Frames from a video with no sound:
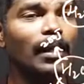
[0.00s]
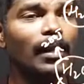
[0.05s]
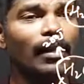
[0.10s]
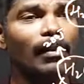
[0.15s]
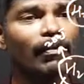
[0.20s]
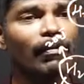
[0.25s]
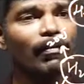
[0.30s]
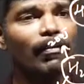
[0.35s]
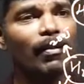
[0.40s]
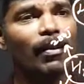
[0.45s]

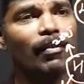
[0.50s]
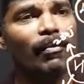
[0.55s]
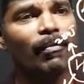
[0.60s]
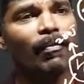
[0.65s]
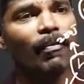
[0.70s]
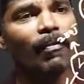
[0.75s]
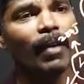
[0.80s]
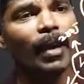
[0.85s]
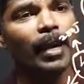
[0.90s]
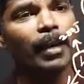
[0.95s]
If we
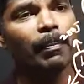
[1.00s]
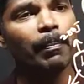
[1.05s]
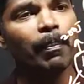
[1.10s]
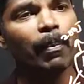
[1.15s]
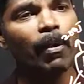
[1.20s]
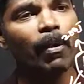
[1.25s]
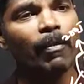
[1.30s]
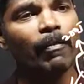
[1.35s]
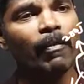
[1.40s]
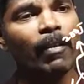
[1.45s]
wipe
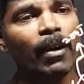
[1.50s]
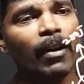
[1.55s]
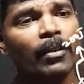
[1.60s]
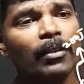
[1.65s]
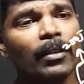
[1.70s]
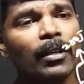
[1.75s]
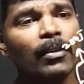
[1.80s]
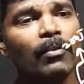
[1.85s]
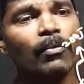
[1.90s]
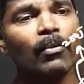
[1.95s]

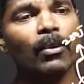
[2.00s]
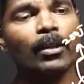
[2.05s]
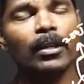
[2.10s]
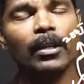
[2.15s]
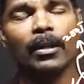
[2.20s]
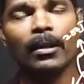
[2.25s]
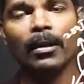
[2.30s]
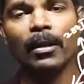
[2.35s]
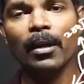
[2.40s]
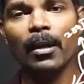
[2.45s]
off the
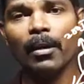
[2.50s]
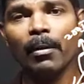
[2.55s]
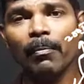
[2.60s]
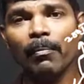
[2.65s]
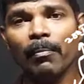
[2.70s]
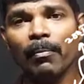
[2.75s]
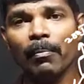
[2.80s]
water